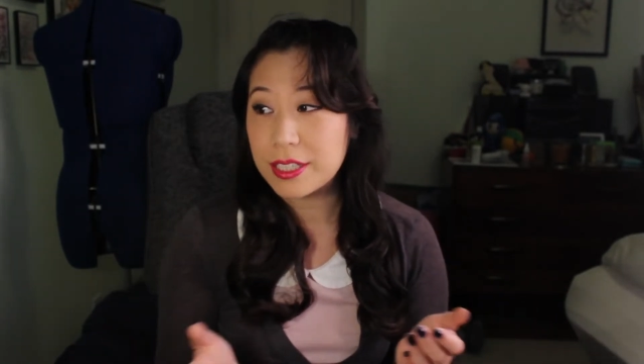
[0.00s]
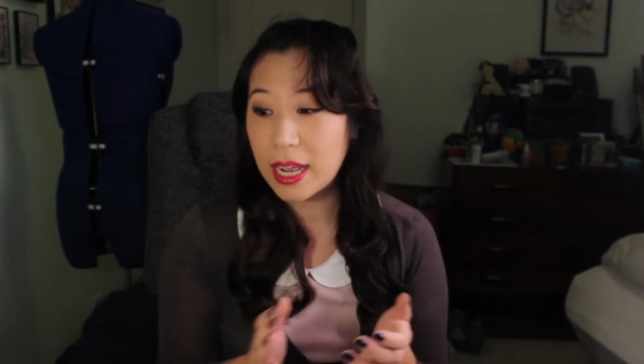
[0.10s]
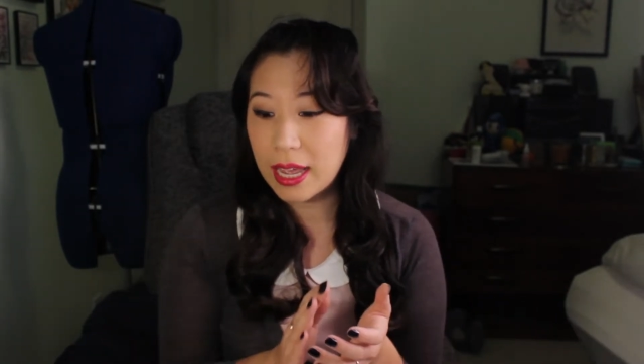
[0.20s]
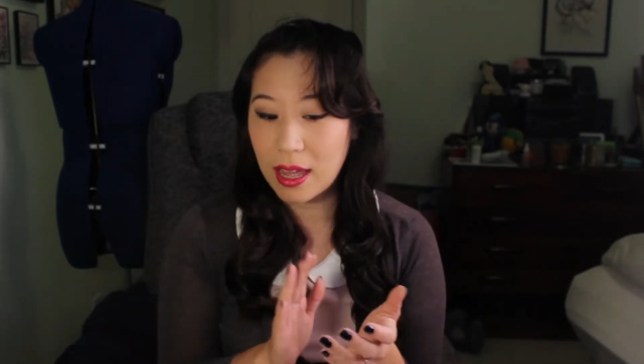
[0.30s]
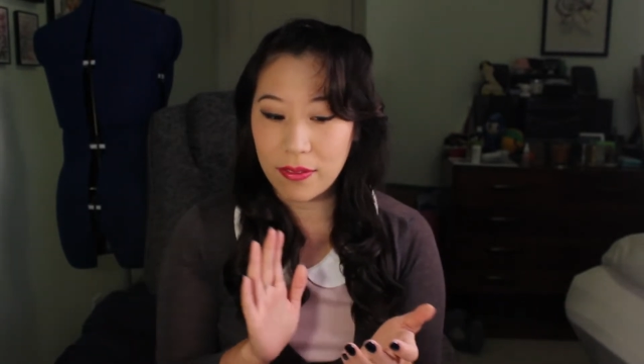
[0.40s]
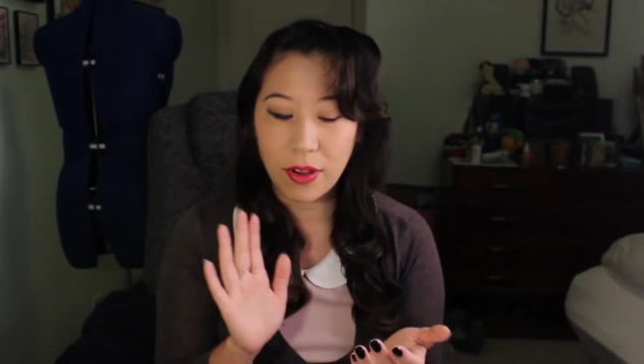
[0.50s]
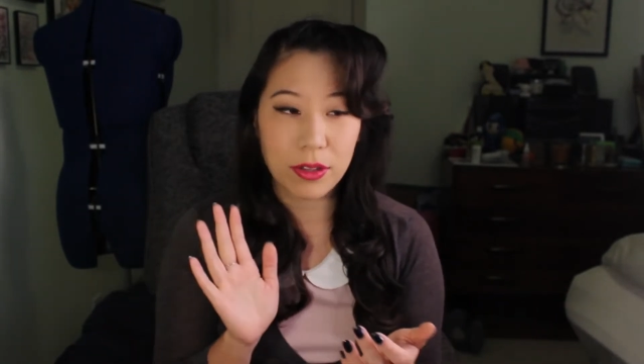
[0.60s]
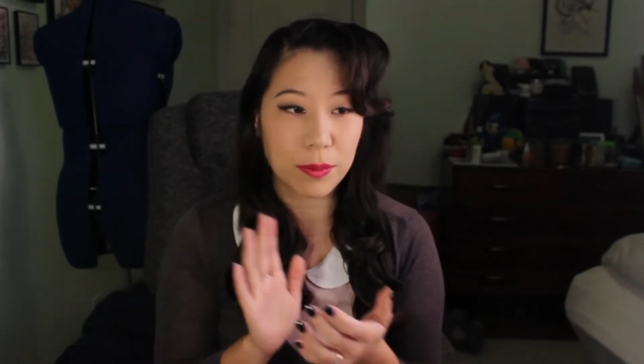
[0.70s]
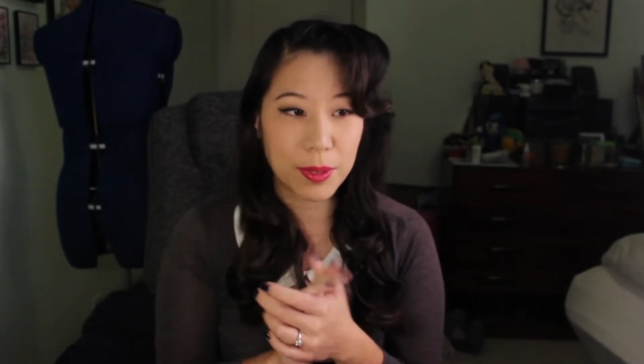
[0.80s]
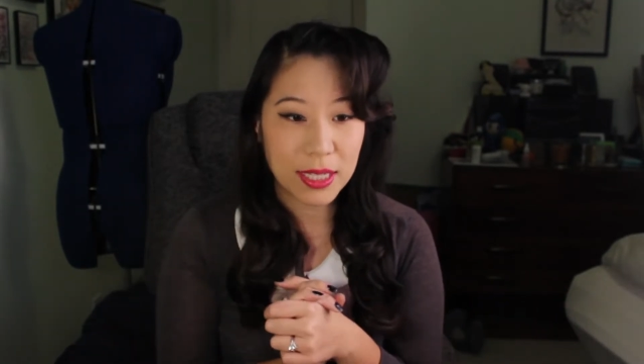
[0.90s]
I have all
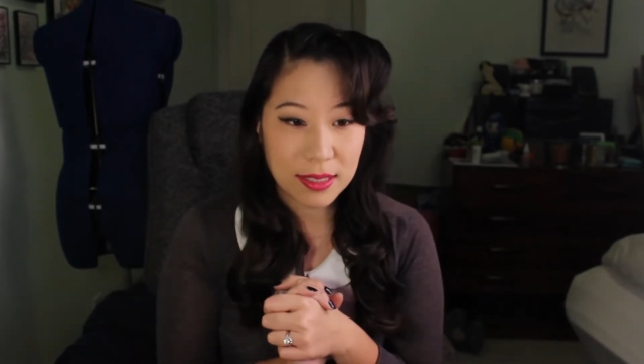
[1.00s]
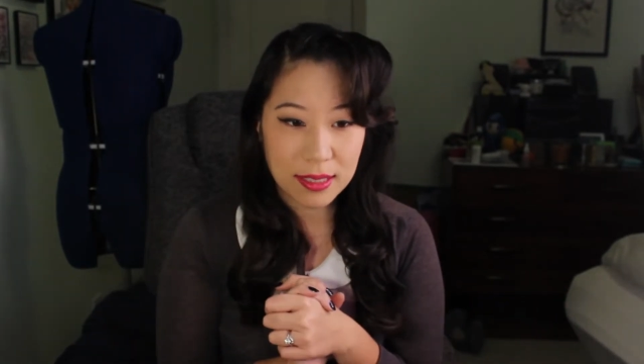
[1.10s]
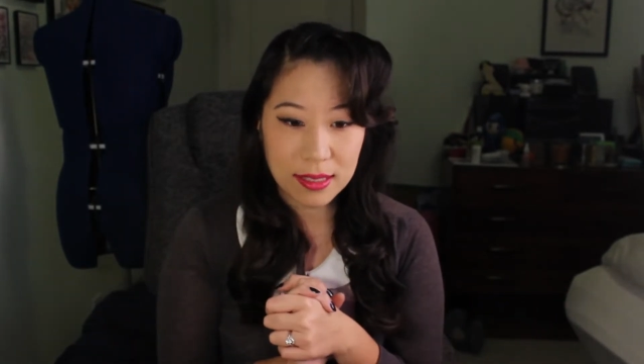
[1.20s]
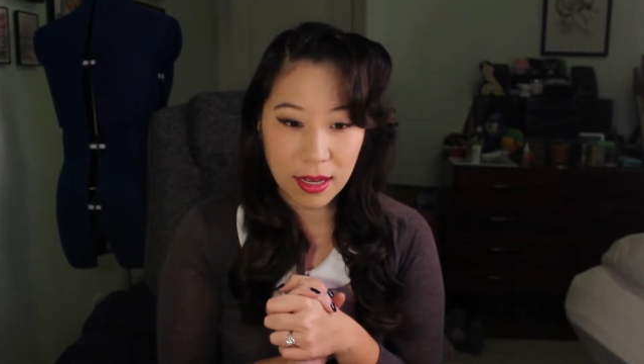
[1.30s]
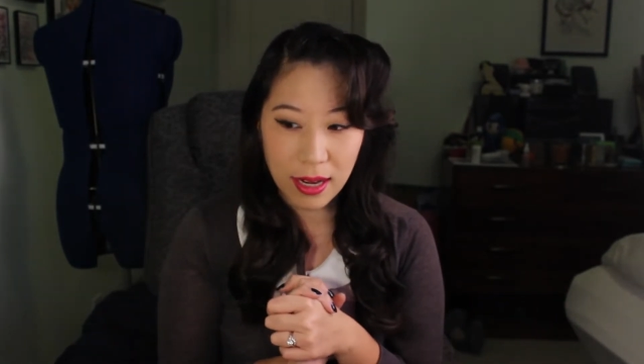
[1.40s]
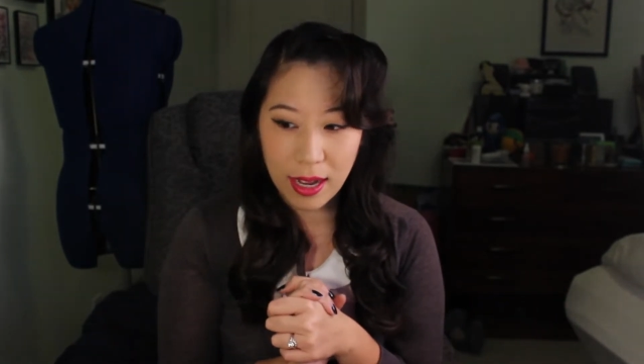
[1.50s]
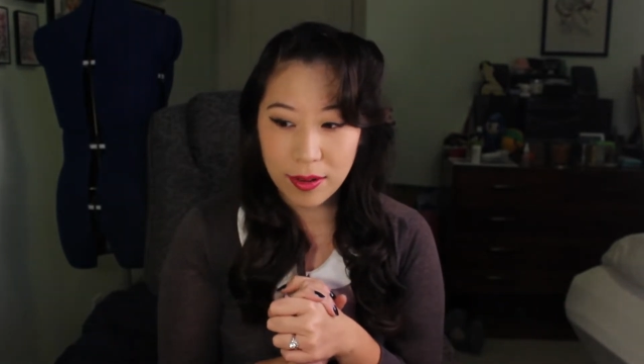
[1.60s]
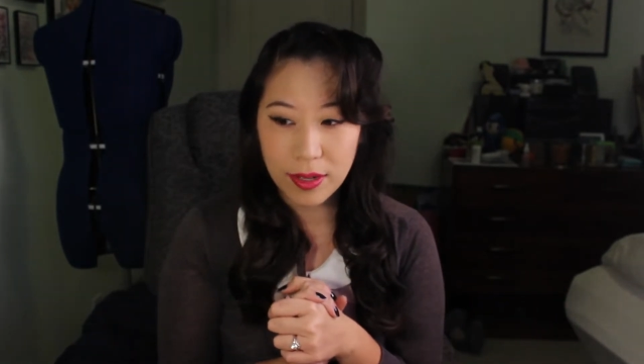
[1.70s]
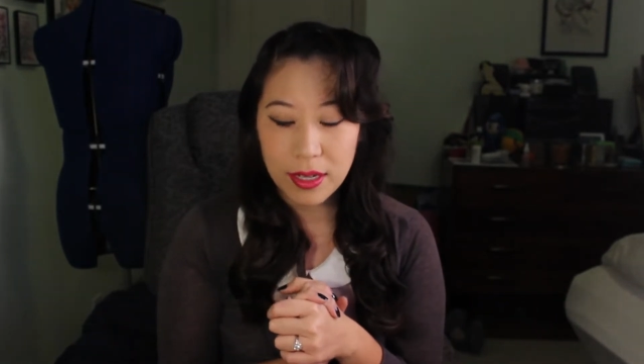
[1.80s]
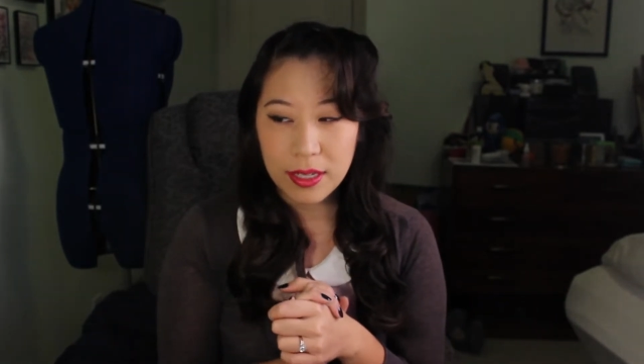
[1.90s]
the pieces cut out,